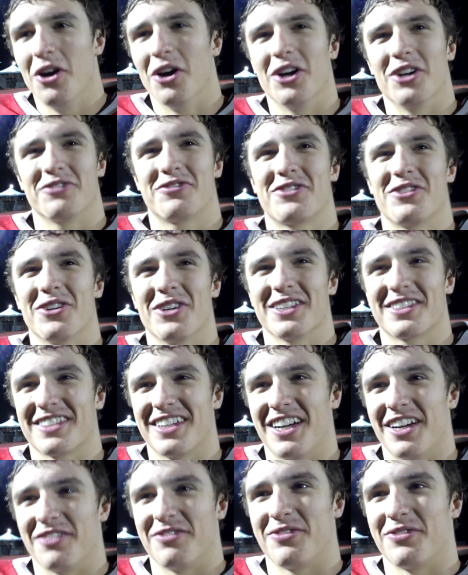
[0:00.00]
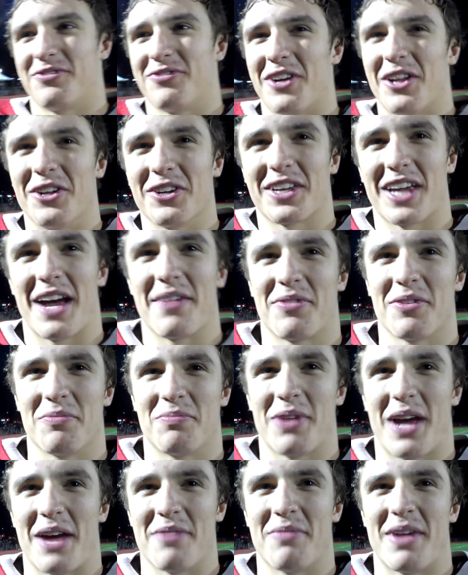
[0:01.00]
Oh, of course. Fellow captain
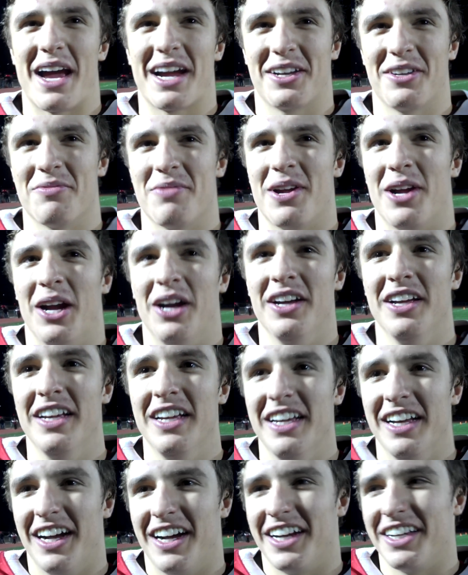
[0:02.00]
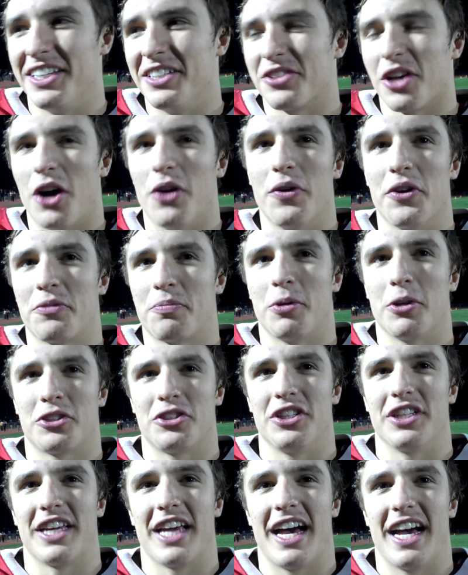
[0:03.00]
Pat McNamara, he's always pushing
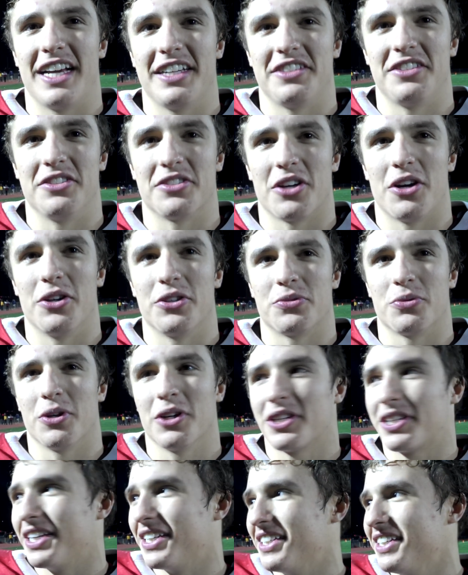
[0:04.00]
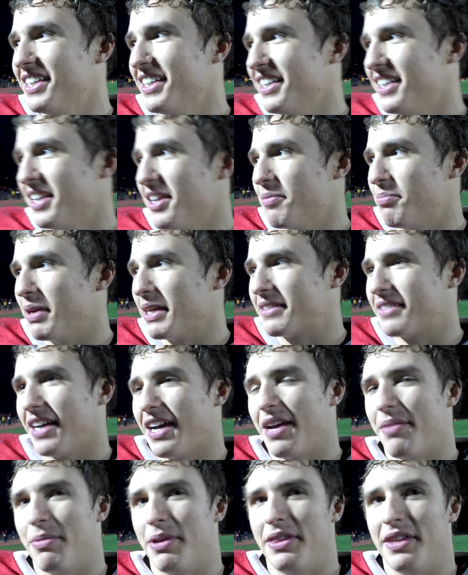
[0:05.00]
the guys. He's always working big
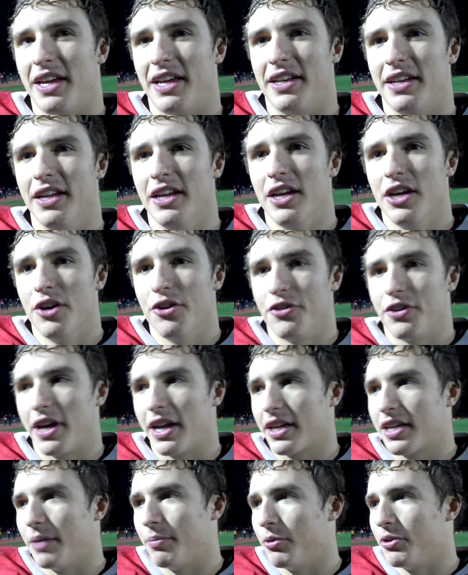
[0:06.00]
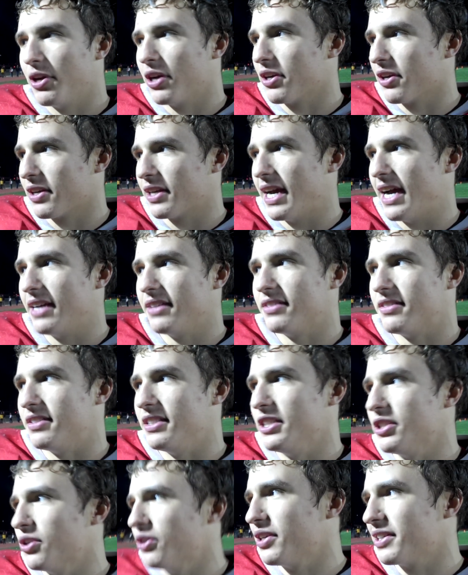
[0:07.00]
time. And then we got a couple younger guys.
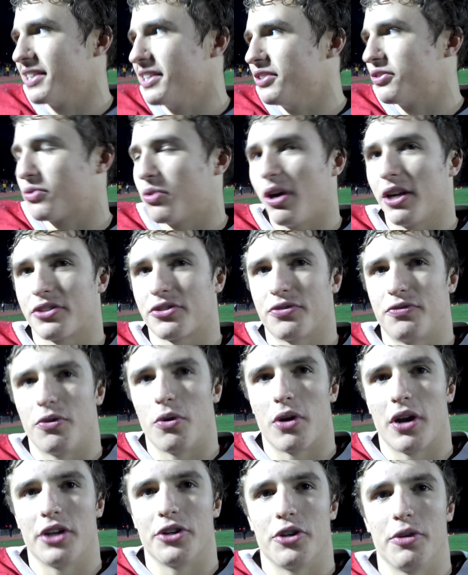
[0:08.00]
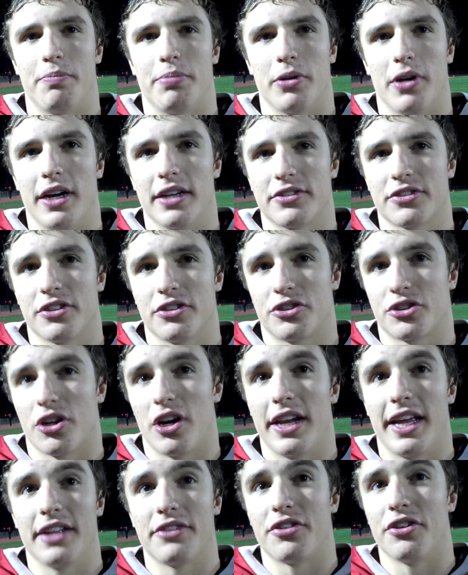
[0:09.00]
Ziegle, I think he squats 400 plus. Yeah, Sean
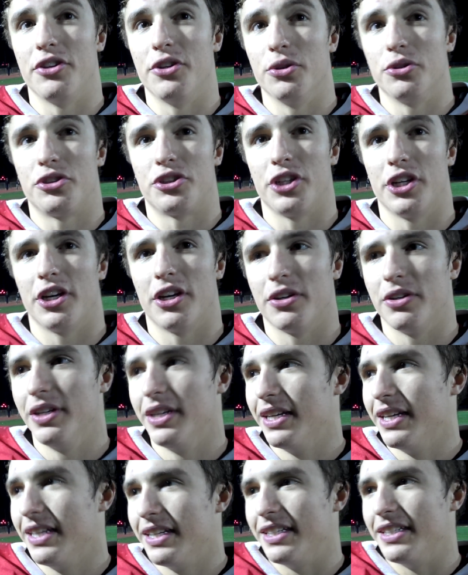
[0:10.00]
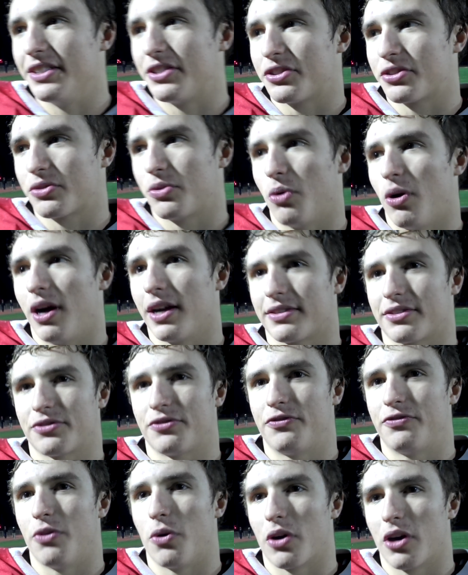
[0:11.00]
Antonuccio, he
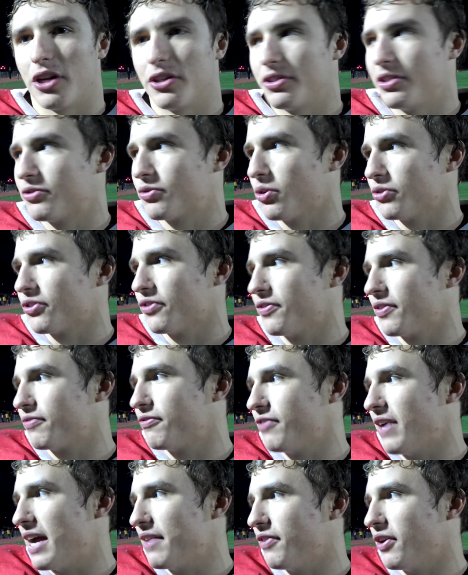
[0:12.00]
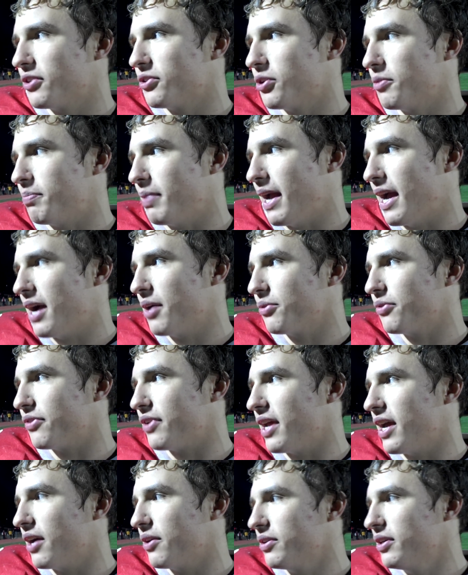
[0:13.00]
squats 400. He's close to 500 pounds
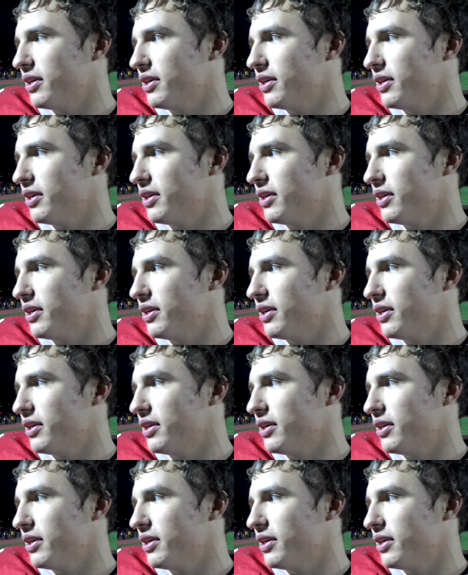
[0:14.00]
now.